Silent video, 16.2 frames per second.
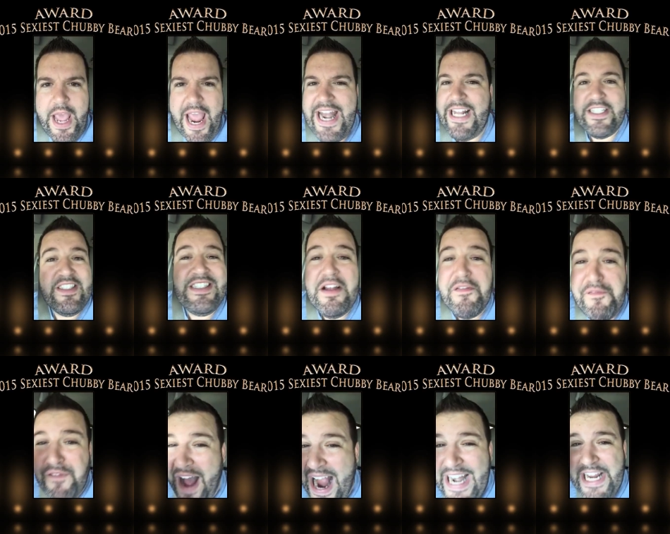And it's
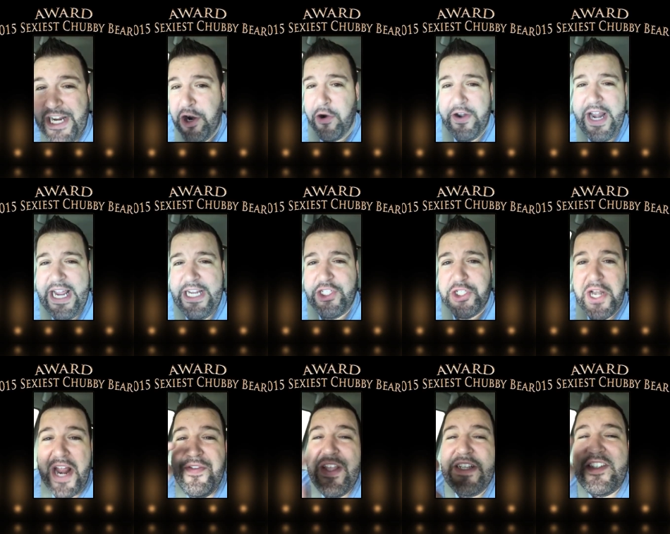dividing our nation.
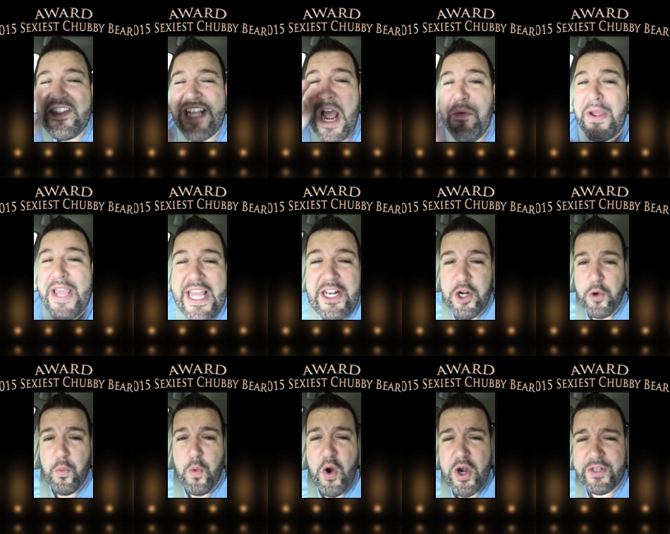And this is how Hitler
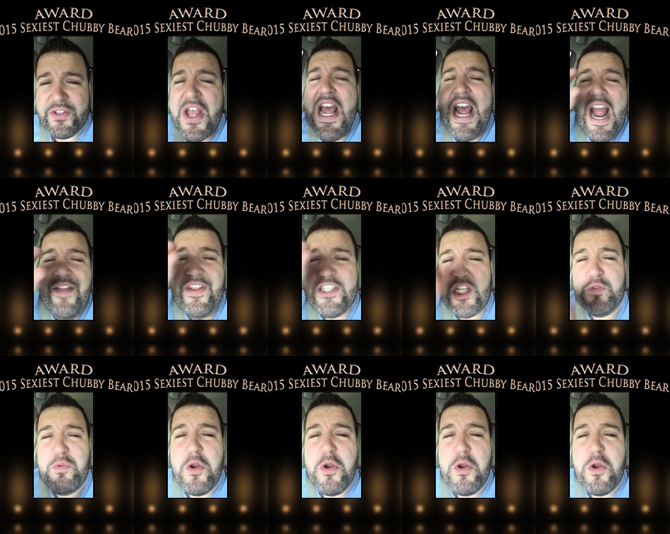worked. And this is